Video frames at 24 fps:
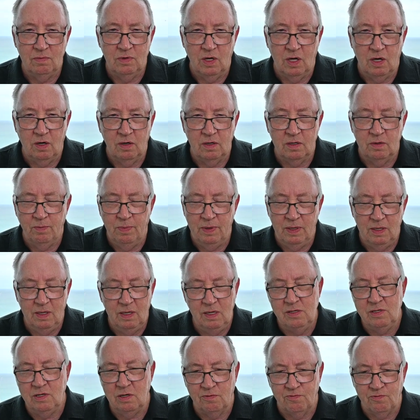It'd be
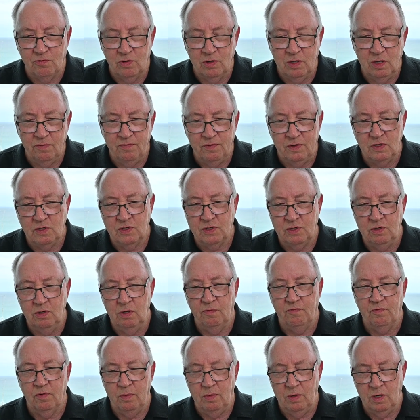easier for you if you just
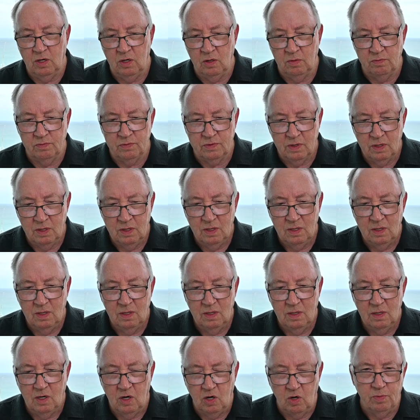do it from your
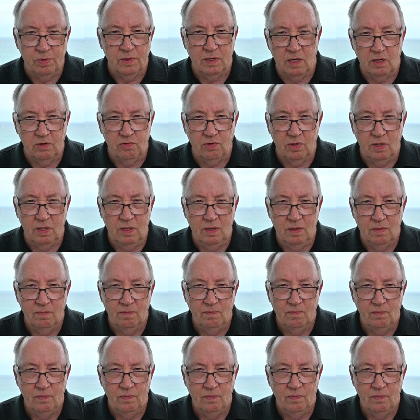home country.